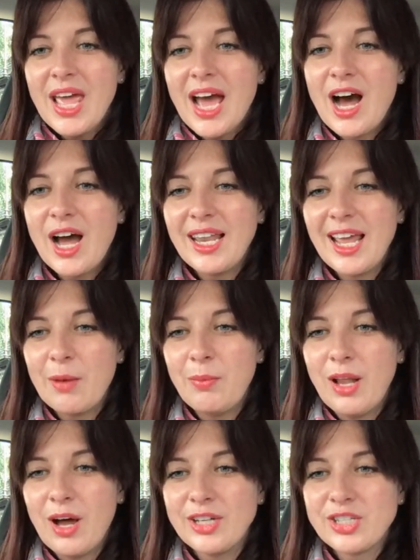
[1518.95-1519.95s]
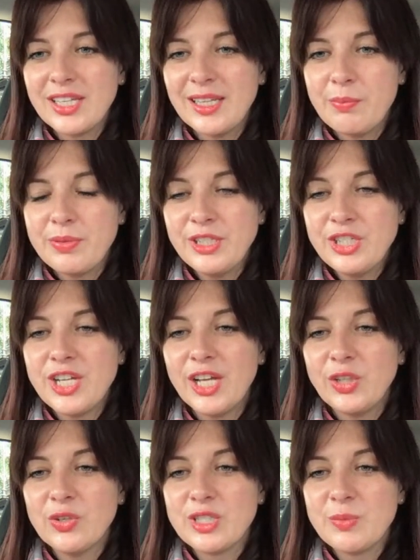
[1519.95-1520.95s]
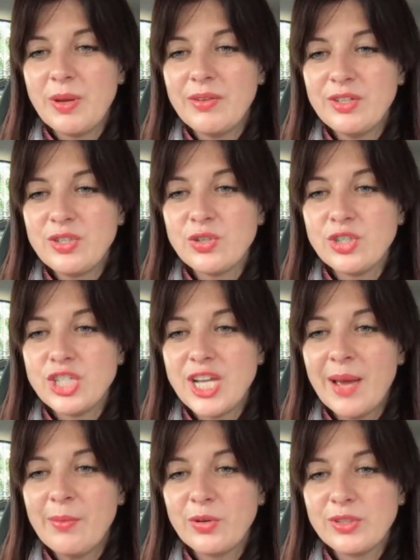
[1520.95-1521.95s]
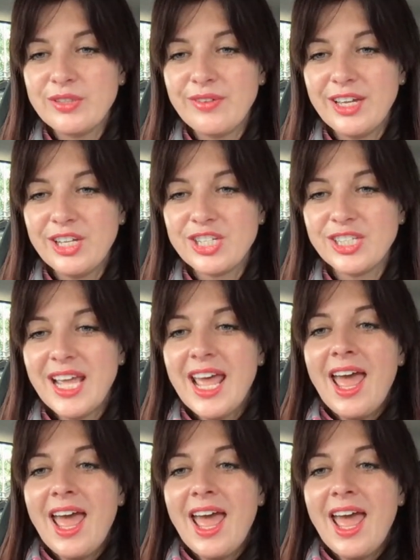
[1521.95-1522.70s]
Highly obliged and appreciate your spirit to share motivation